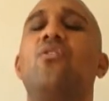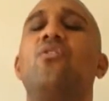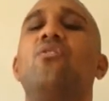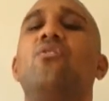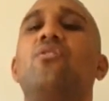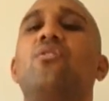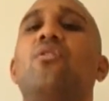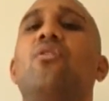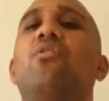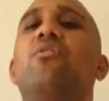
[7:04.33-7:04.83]

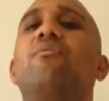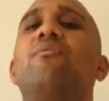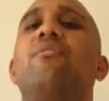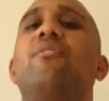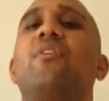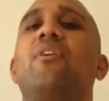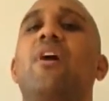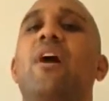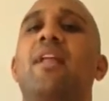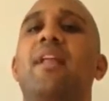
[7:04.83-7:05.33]
love
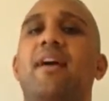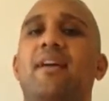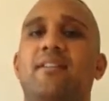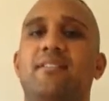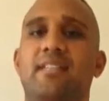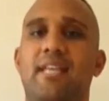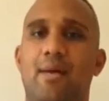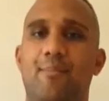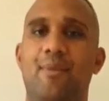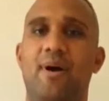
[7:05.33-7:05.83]
and
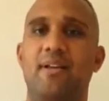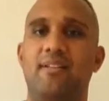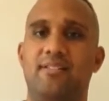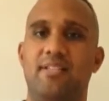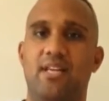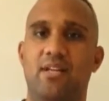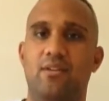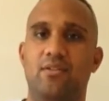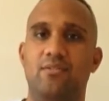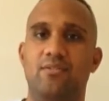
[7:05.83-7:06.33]
accept
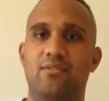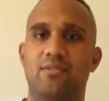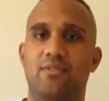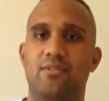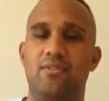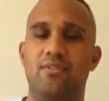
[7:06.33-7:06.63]
myself